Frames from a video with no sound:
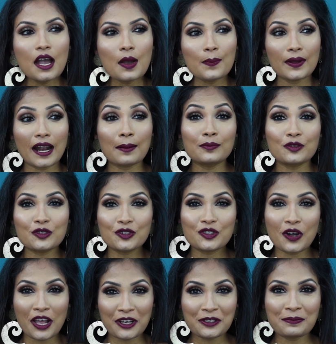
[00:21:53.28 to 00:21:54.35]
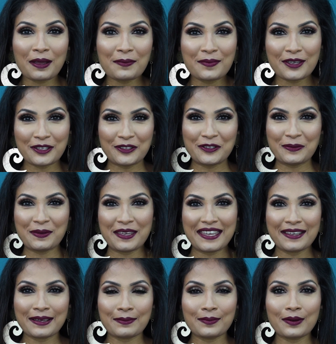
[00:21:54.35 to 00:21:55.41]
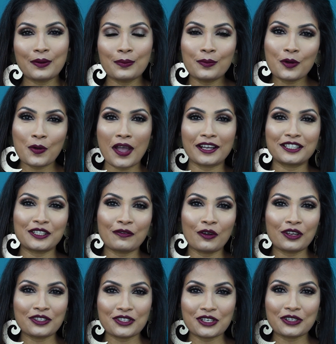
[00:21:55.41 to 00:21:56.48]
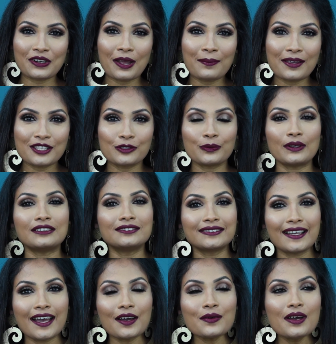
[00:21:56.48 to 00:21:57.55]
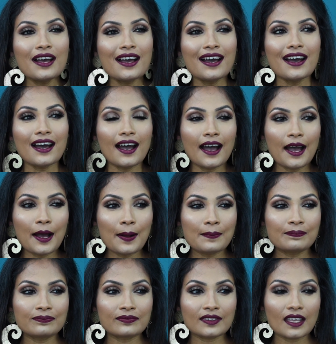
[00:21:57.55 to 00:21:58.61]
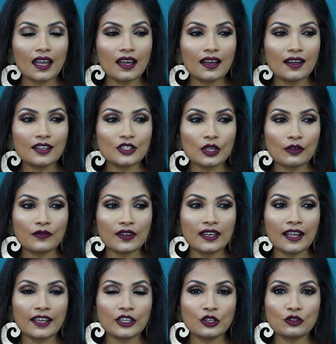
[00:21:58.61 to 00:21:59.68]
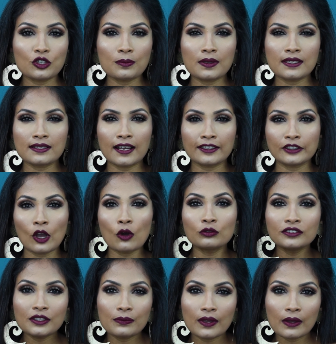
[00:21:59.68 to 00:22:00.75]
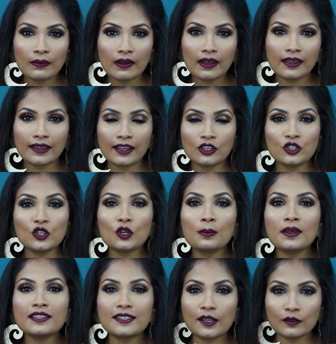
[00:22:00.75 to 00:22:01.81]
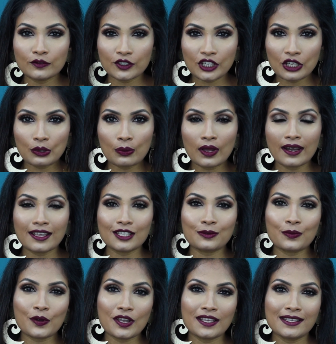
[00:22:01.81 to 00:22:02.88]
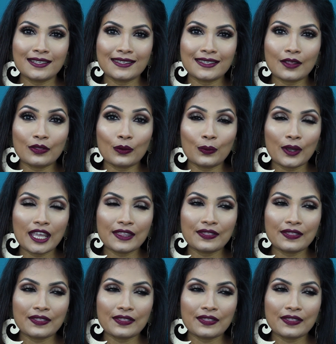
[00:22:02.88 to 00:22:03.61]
but I'm trying my best to be more active on Instagram as well now. So I feel like YouTube is like the only way where I can show myself to you and express the way